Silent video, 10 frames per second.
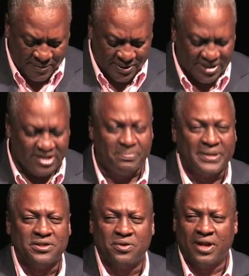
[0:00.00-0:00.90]
This
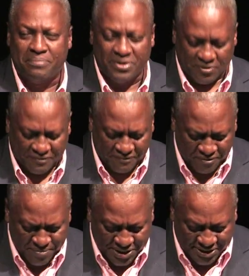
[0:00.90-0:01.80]
particular bit of
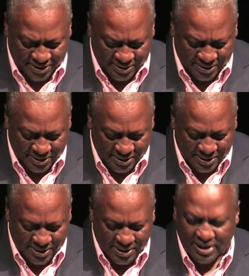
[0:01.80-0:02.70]
information
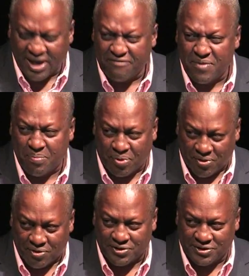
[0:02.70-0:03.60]
gave me
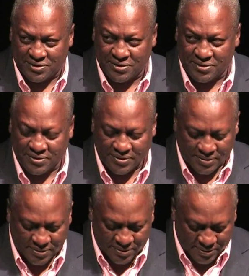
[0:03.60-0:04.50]
pause
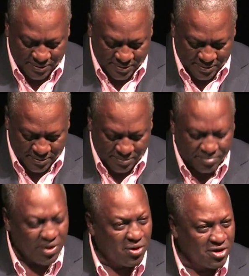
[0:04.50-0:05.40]

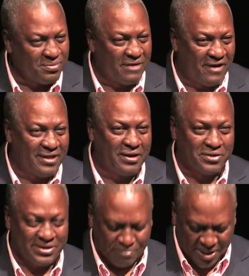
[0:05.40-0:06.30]
because my father
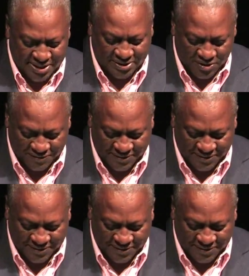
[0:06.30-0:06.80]
was a minister of